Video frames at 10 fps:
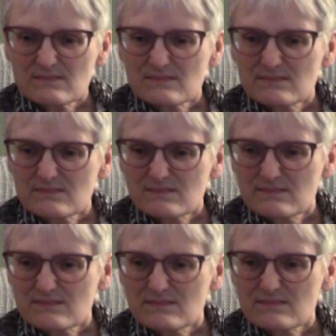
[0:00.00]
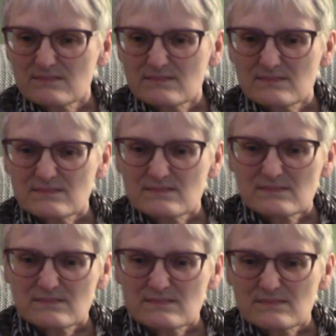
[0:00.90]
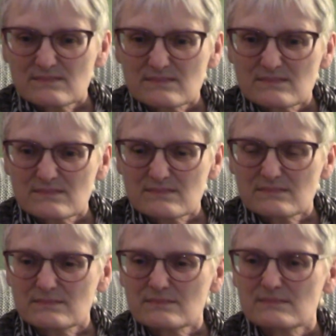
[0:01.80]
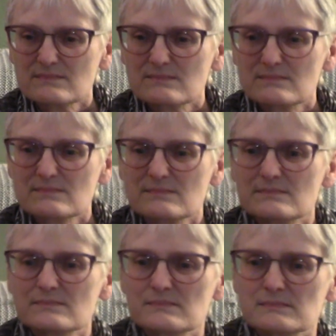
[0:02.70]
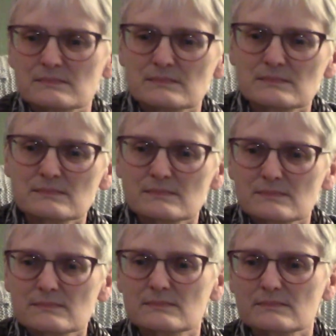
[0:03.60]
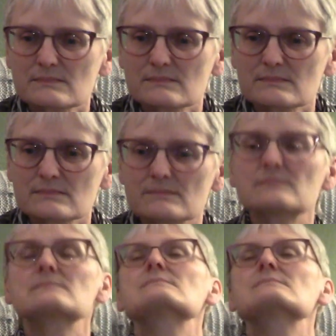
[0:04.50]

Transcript: [no speech]